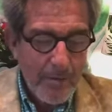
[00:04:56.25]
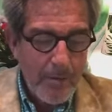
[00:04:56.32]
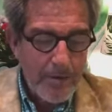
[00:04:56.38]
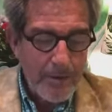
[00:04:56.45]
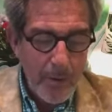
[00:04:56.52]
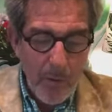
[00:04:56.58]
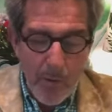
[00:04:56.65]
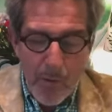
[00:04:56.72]

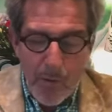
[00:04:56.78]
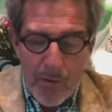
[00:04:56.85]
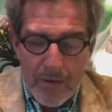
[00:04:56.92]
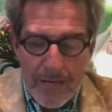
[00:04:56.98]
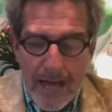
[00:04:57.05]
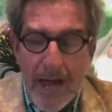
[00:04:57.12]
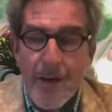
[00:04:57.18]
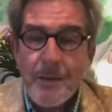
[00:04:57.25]
with
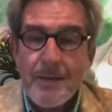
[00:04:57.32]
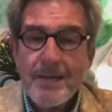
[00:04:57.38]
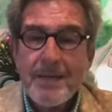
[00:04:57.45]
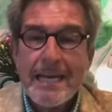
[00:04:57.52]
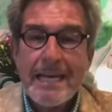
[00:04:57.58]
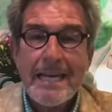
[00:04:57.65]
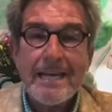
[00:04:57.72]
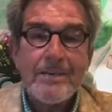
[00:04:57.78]
all
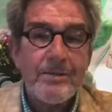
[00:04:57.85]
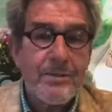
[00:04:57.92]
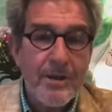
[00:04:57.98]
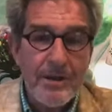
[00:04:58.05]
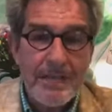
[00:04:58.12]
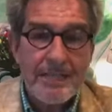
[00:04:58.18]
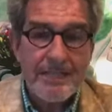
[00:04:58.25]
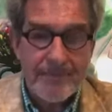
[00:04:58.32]
our
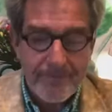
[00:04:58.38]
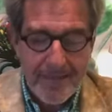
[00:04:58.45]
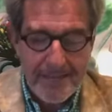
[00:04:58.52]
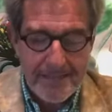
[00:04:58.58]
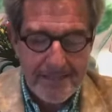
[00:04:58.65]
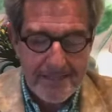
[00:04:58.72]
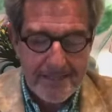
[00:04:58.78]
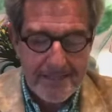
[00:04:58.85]
electronic
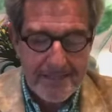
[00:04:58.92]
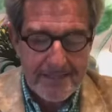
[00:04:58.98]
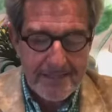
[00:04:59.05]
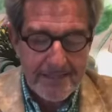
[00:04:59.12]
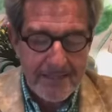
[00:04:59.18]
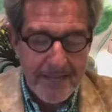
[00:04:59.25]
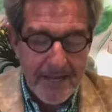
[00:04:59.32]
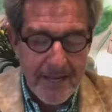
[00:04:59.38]

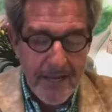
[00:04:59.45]
devices,